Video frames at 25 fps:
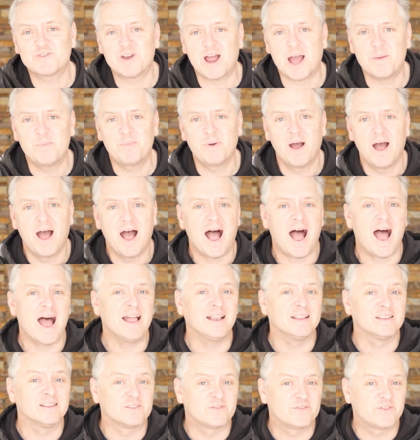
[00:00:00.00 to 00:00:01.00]
rap
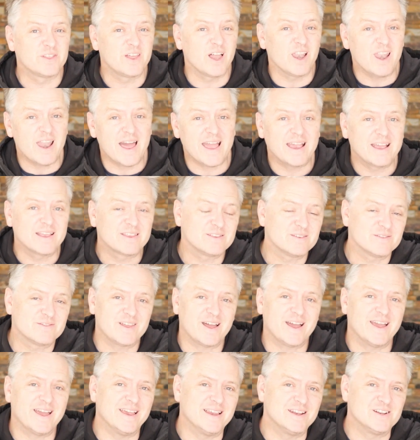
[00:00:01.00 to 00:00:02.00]
and for the length of
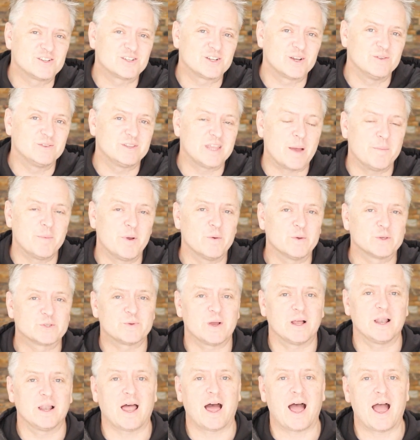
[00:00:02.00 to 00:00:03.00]
that intro demo as
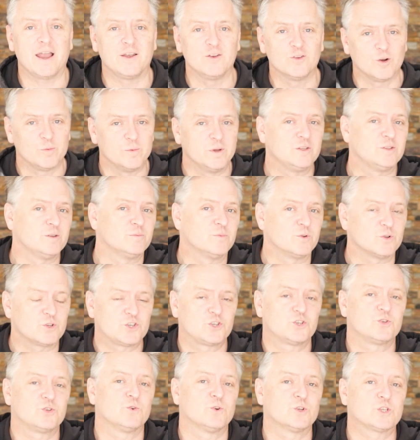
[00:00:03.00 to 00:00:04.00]
well. I normally do much
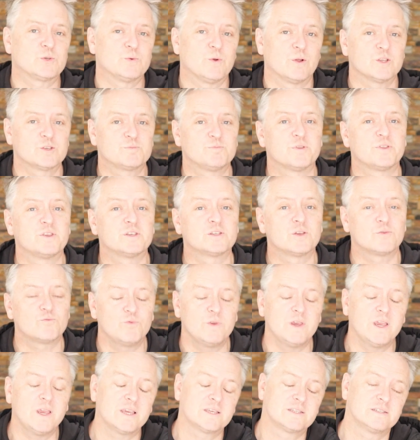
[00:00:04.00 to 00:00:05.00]
shorter ones, but there's a
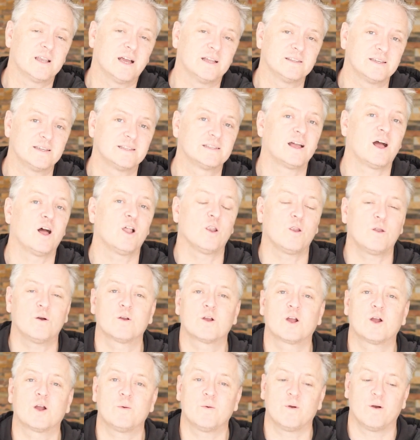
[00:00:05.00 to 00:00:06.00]
reason I did a
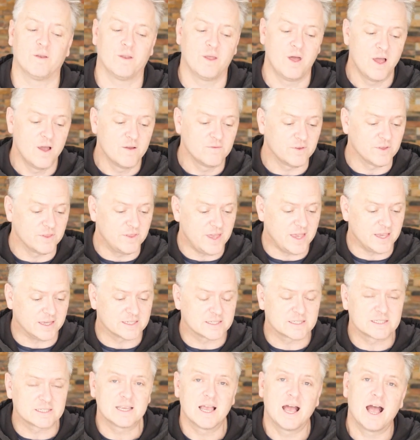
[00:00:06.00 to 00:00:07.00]
longer one for
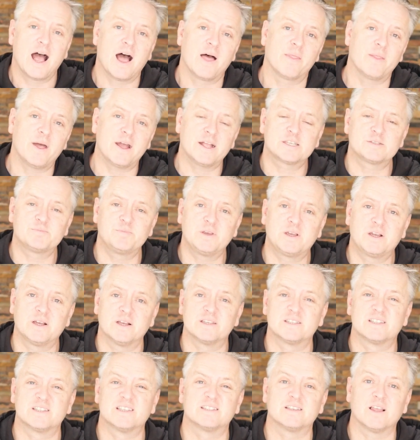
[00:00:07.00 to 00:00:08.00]
this, and that's
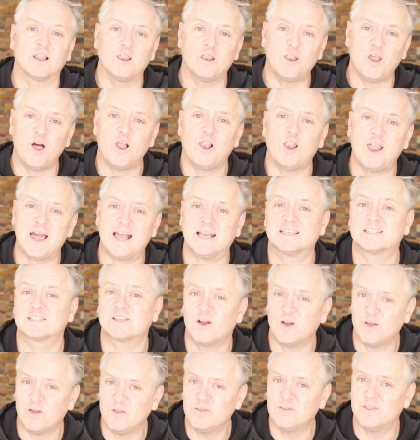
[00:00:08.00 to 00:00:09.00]
because there's a lot less
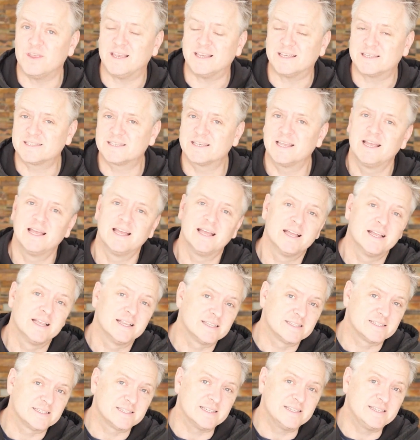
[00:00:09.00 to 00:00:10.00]
on this
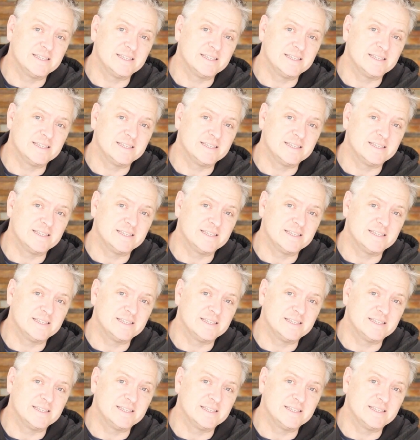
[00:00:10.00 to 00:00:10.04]
to